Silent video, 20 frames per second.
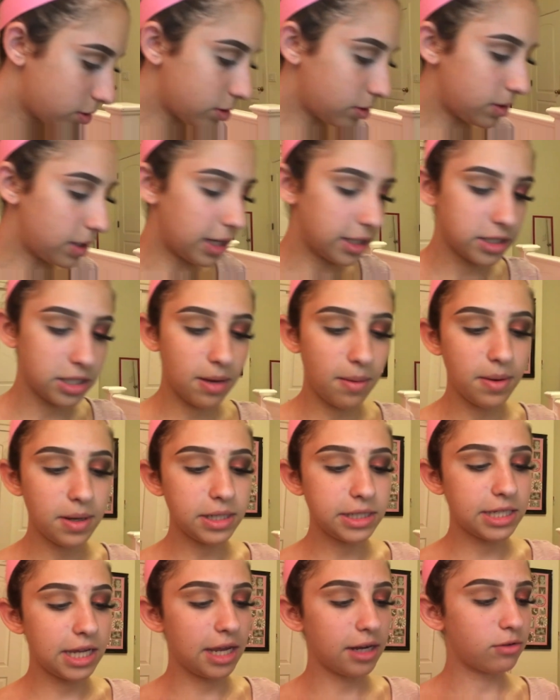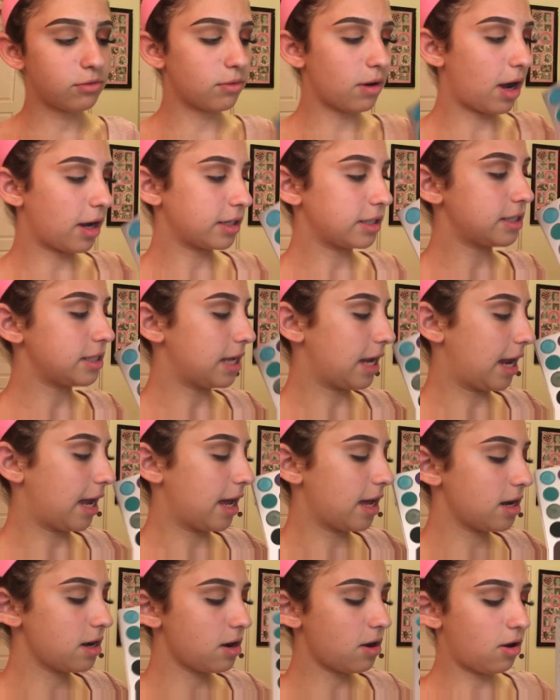So next I'm gonna take
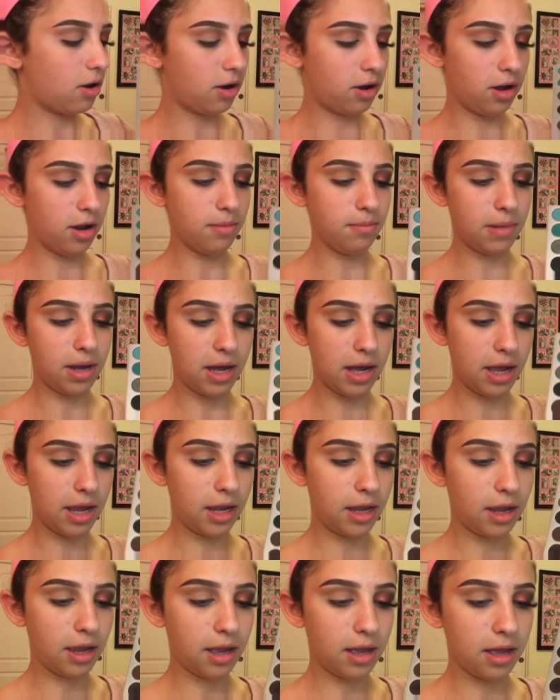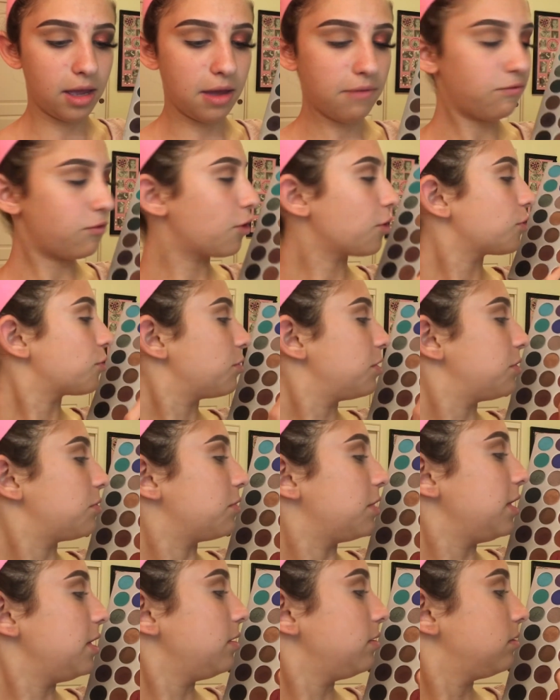Roxanne on my
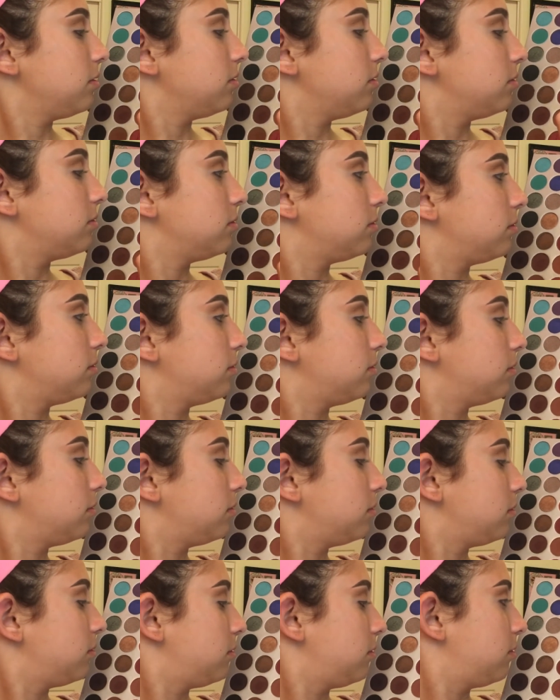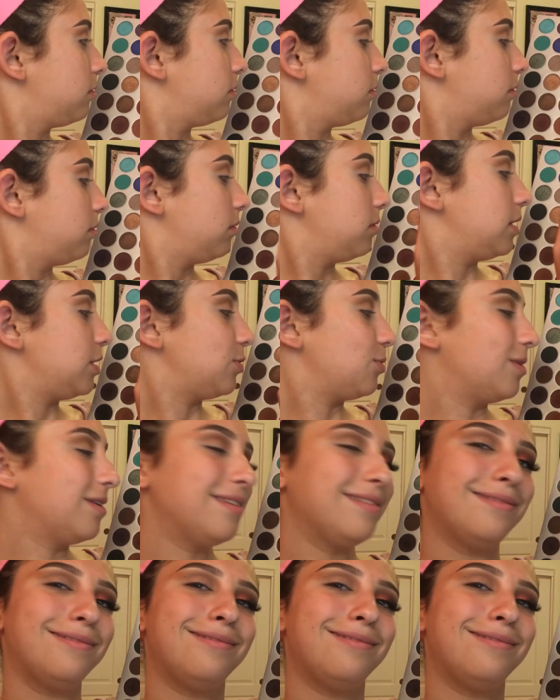M433. This one.